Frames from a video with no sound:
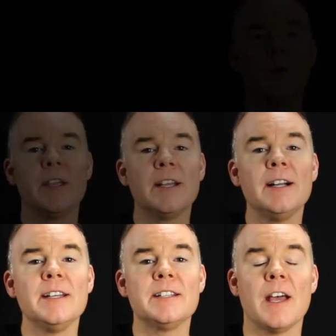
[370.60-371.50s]
Now again,
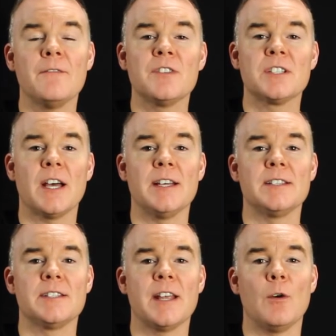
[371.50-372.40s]
I need to
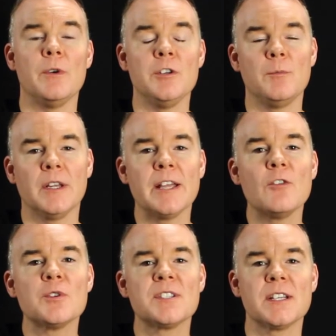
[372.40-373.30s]
emphasize that when you play
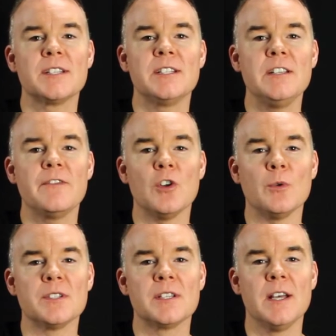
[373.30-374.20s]
those sixteenth
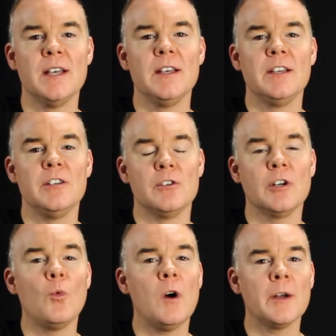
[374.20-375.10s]
notes, you're
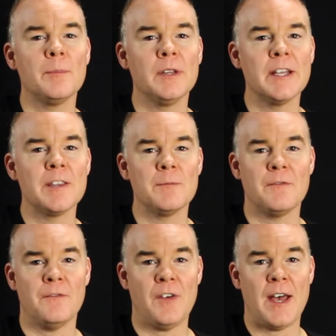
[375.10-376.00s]
going to want to play them
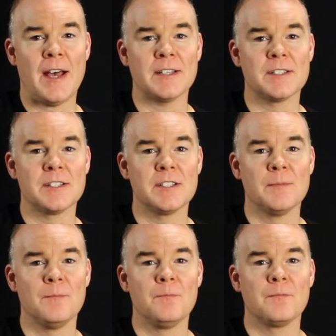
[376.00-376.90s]
fast,
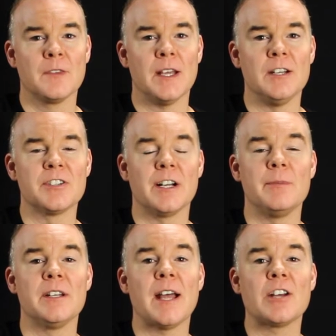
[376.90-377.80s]
and there's going
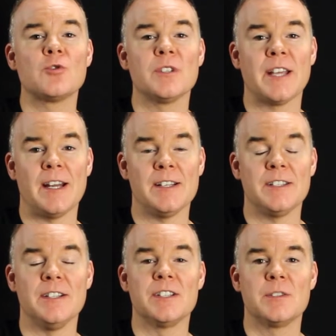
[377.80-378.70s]
to be a natural
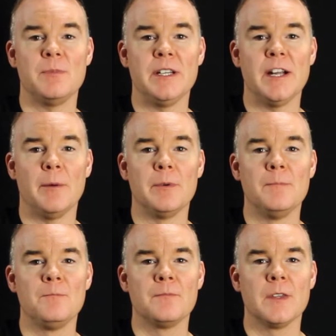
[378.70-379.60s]
tendency to speed up.